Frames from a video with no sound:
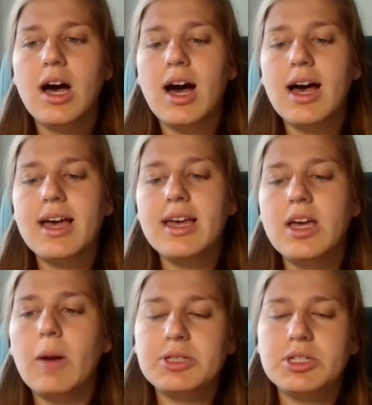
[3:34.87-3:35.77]

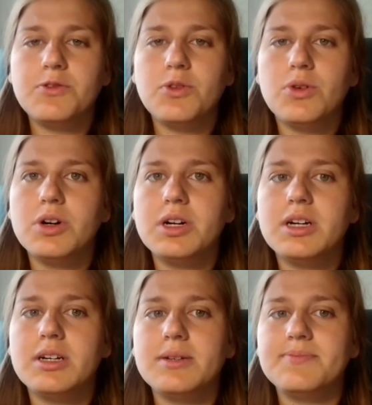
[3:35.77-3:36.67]
I opted
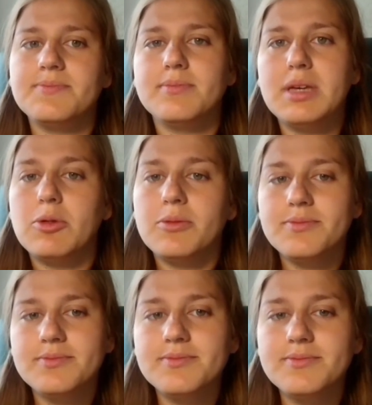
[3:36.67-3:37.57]
for GIMO.